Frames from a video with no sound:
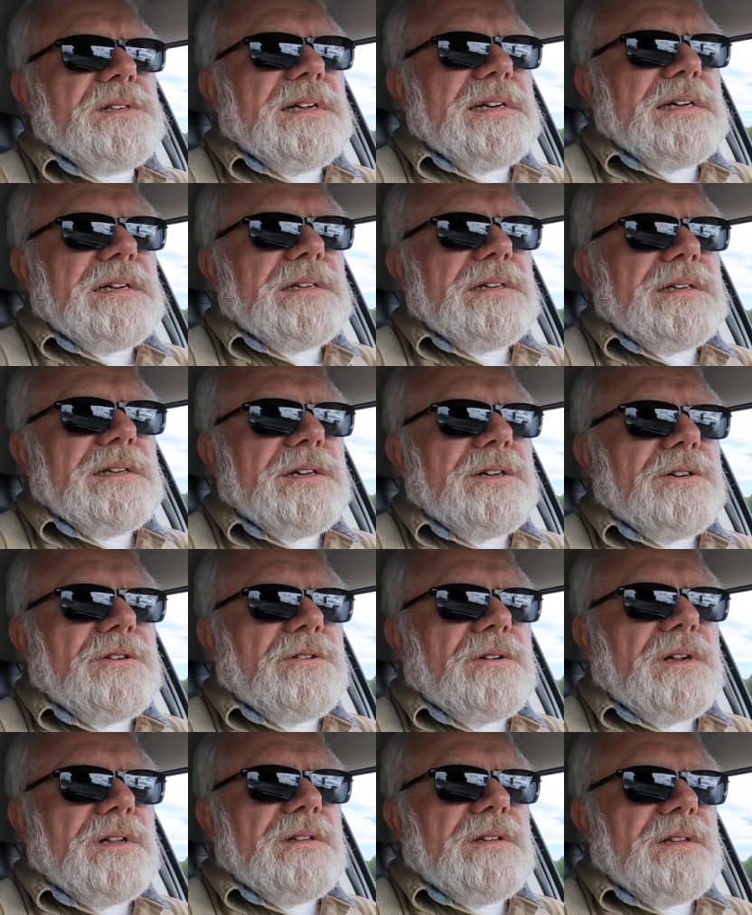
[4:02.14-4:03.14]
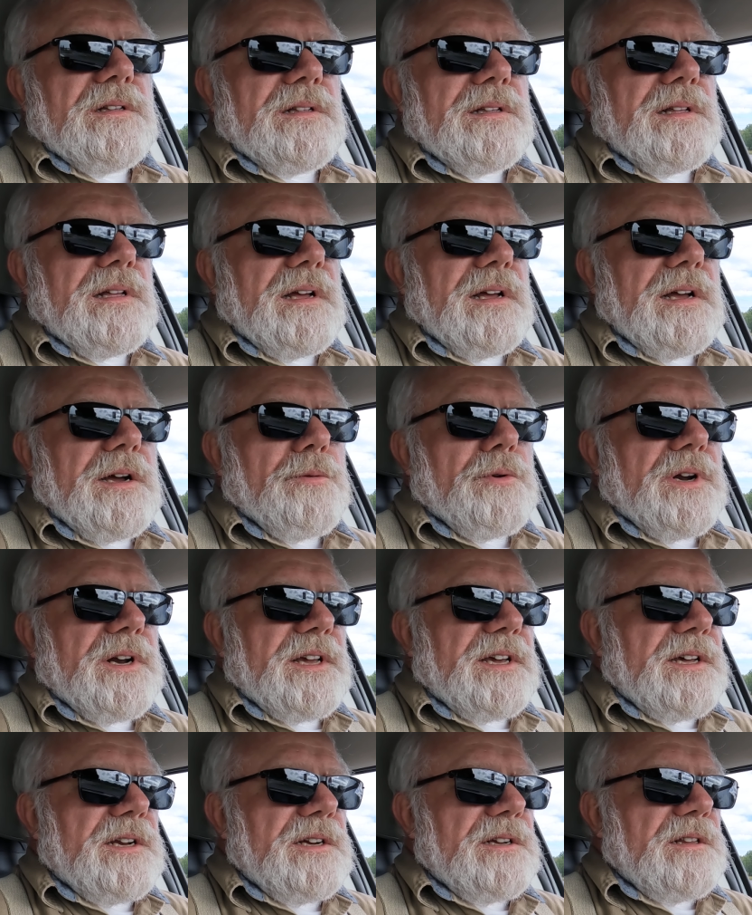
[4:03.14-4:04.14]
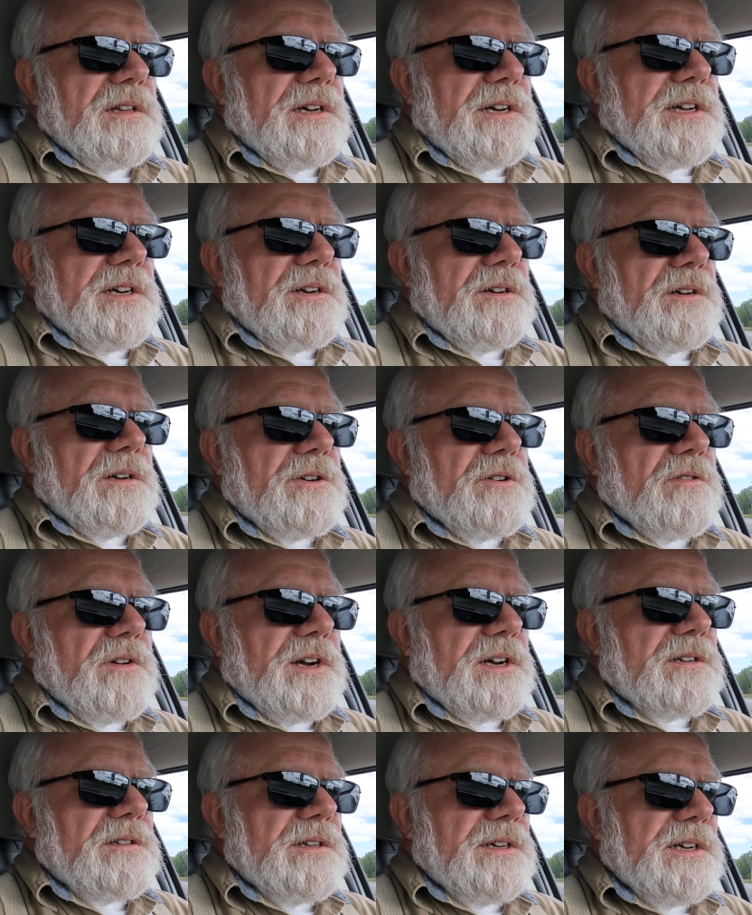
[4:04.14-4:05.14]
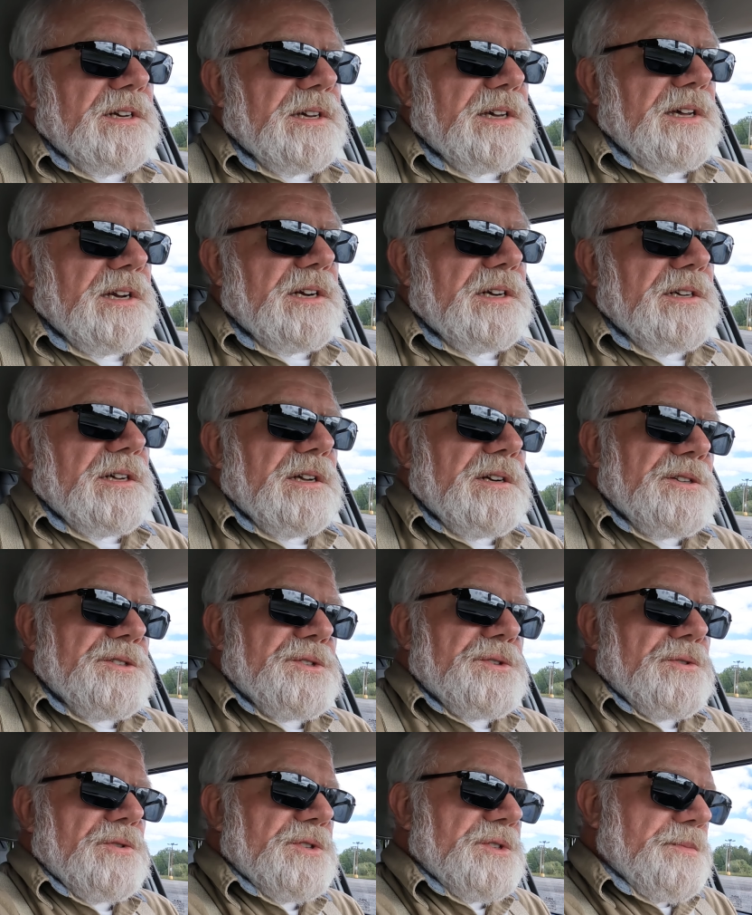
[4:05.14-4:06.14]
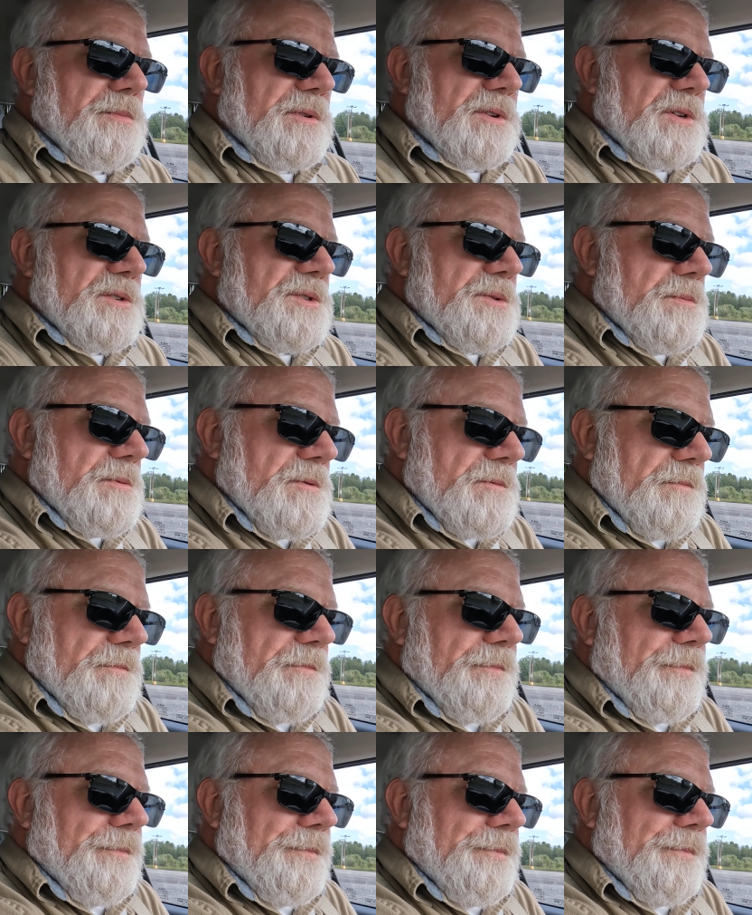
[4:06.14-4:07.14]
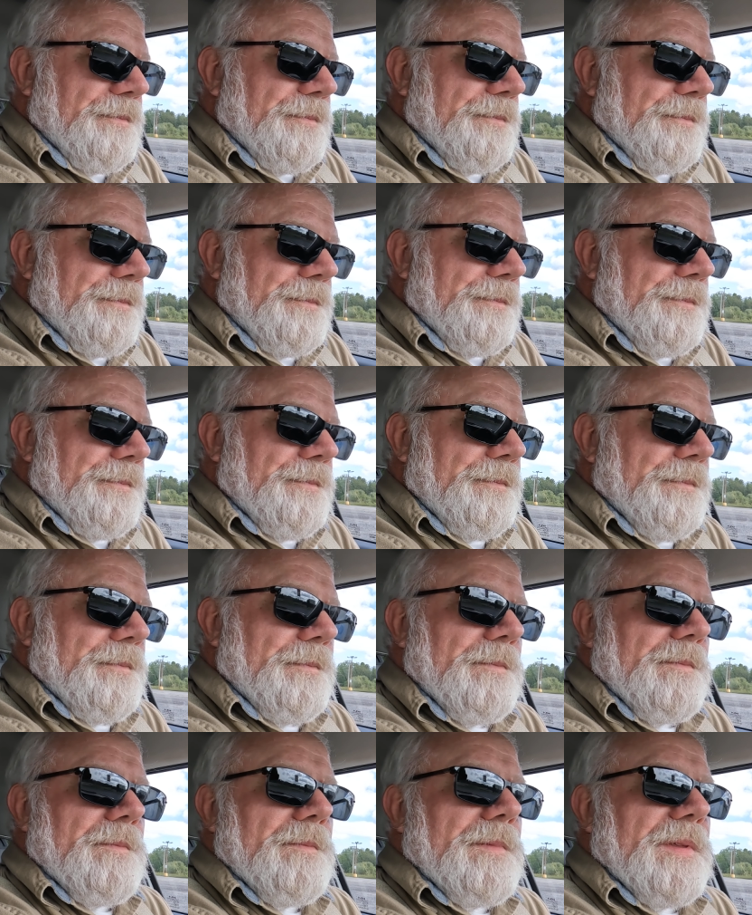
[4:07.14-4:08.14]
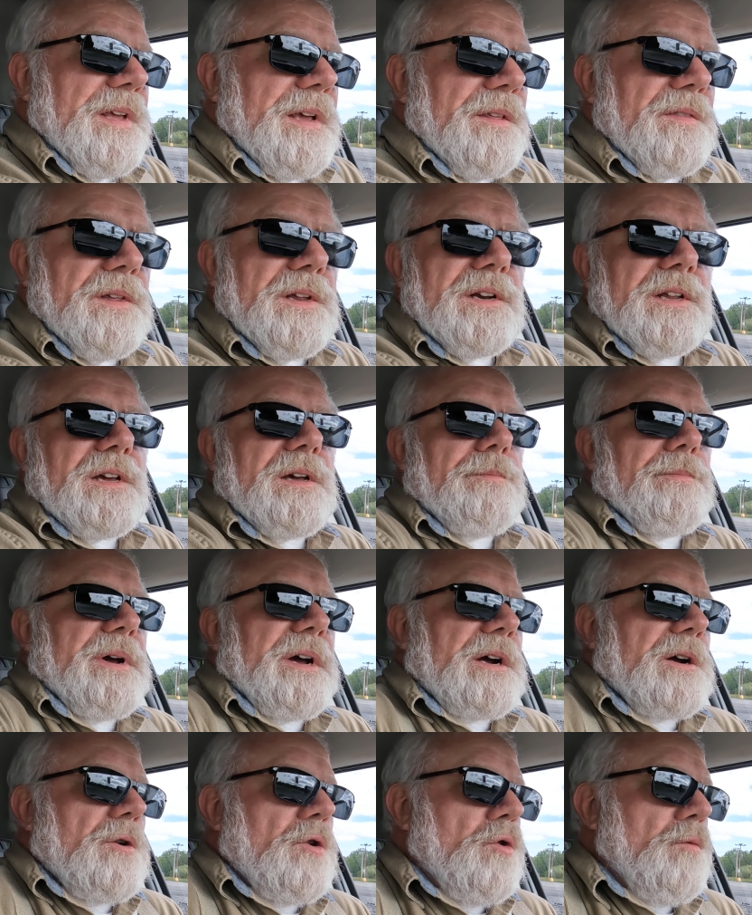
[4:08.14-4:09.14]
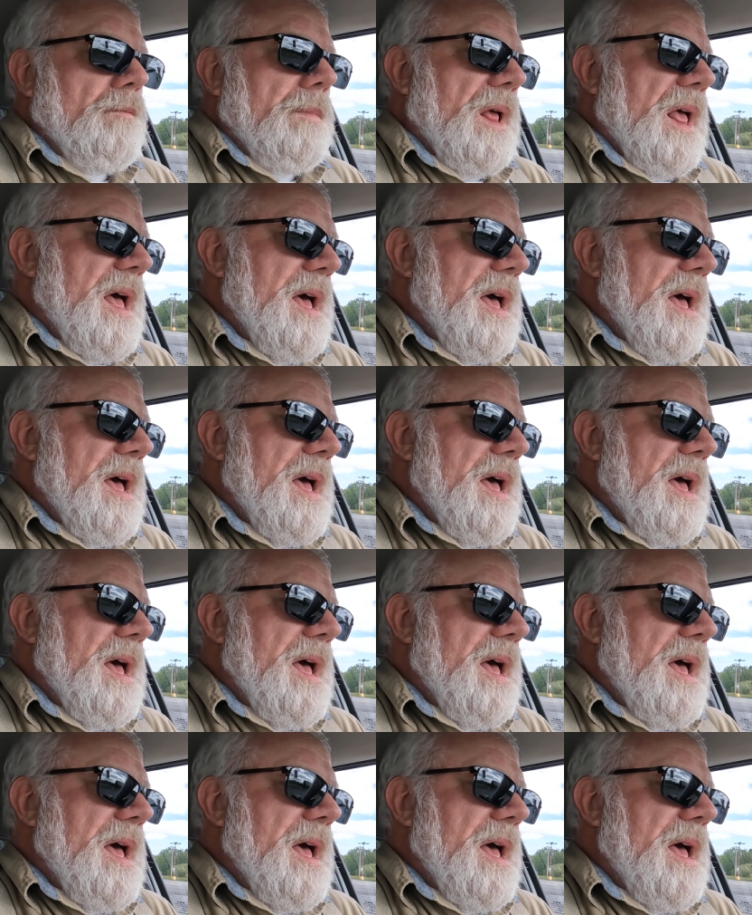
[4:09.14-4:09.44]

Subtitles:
done. I want to get in line correctly to get it done as soon as possible, and then get back home.